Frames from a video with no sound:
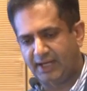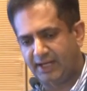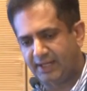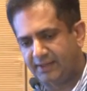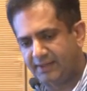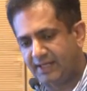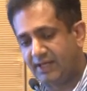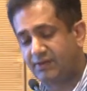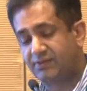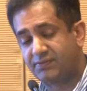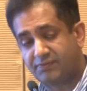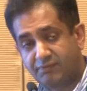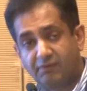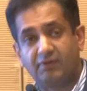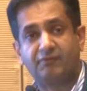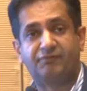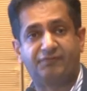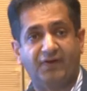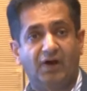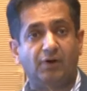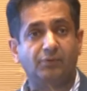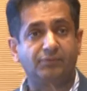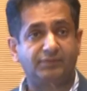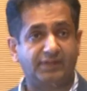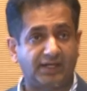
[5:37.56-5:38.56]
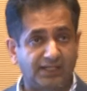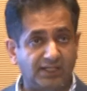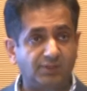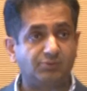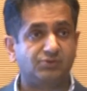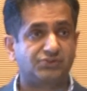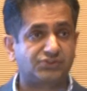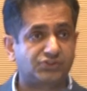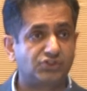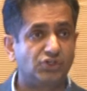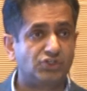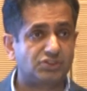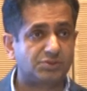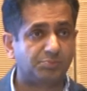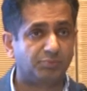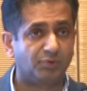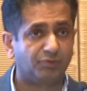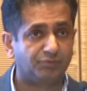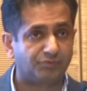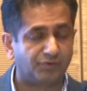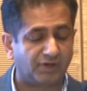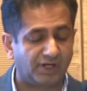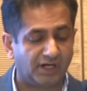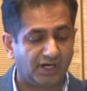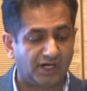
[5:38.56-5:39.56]
they felt that he was suitable
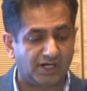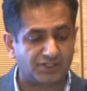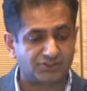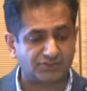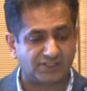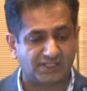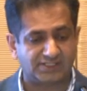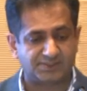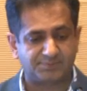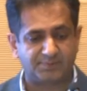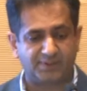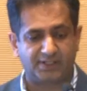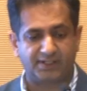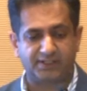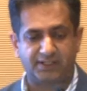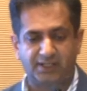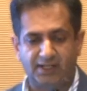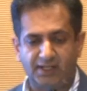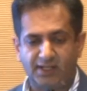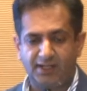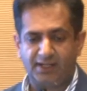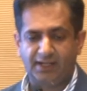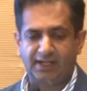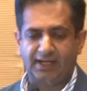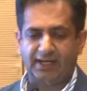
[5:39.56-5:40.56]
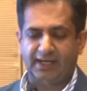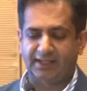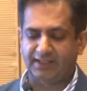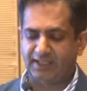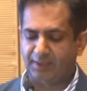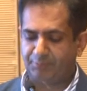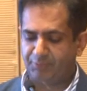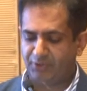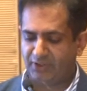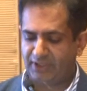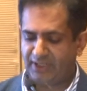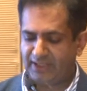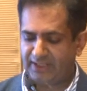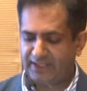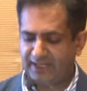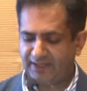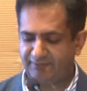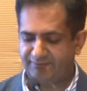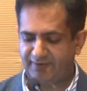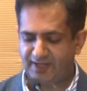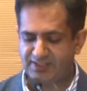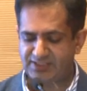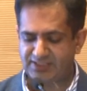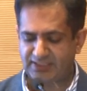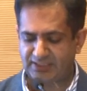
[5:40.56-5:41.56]
for a heart transplant, and they put in a
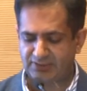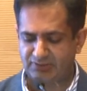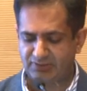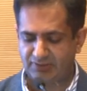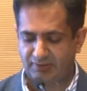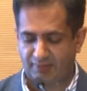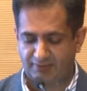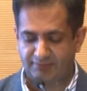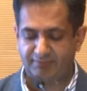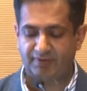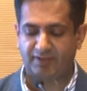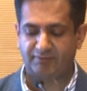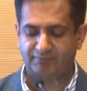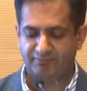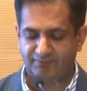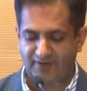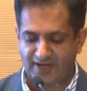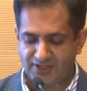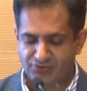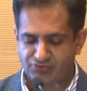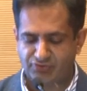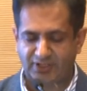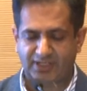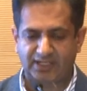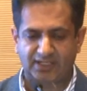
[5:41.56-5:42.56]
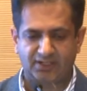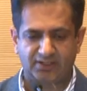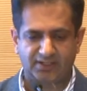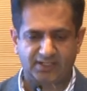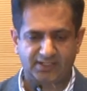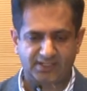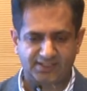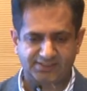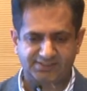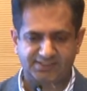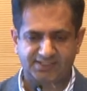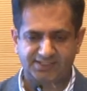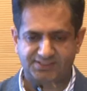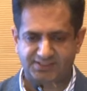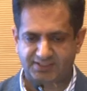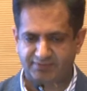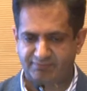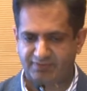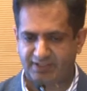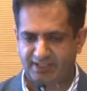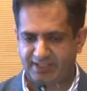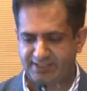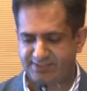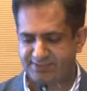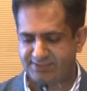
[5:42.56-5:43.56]
ventricular assist
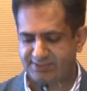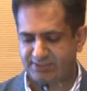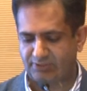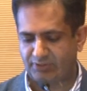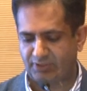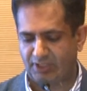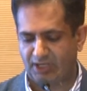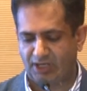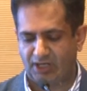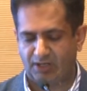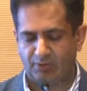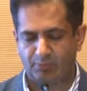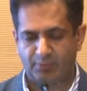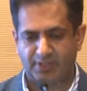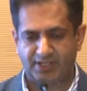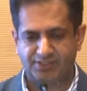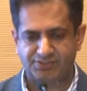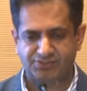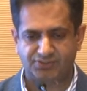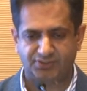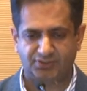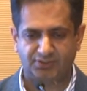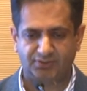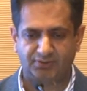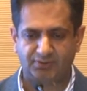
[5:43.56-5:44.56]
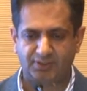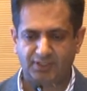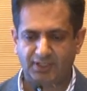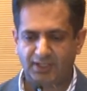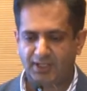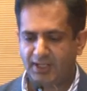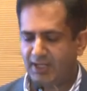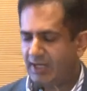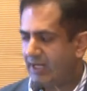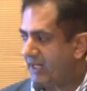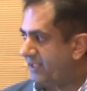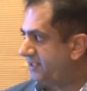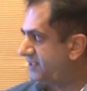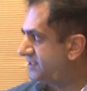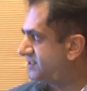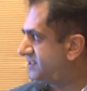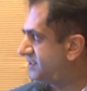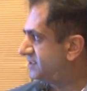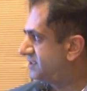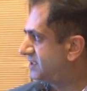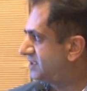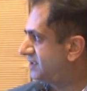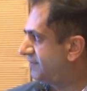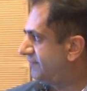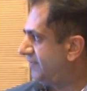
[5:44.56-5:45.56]
device, so a heart wet tube. And this is
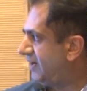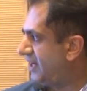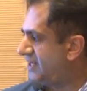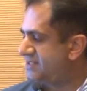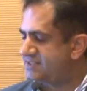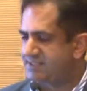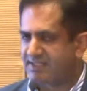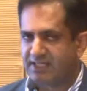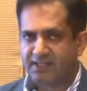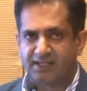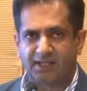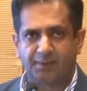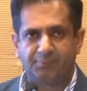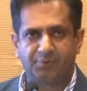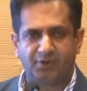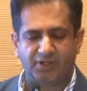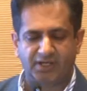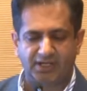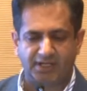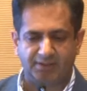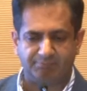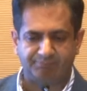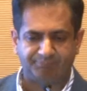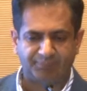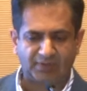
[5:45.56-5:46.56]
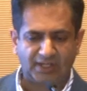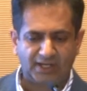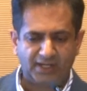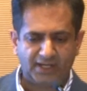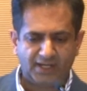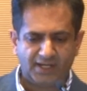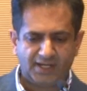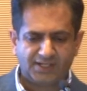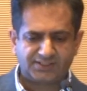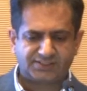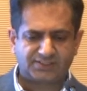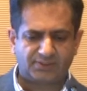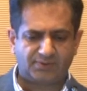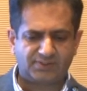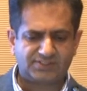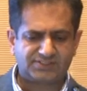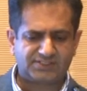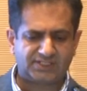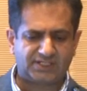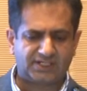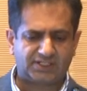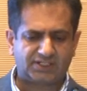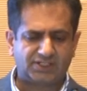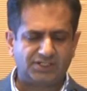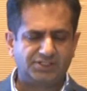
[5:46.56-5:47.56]
the device that they put in. So it's
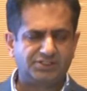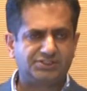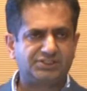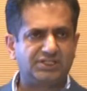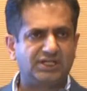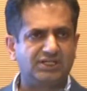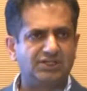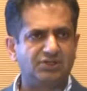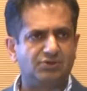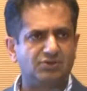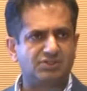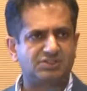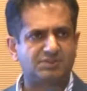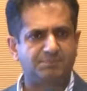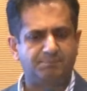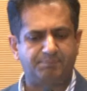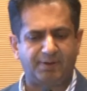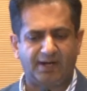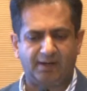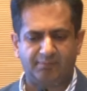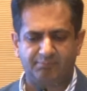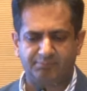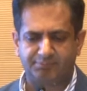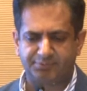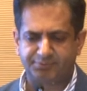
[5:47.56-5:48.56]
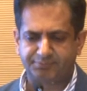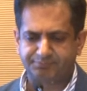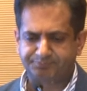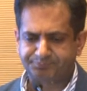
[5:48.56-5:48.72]
a continuous pump,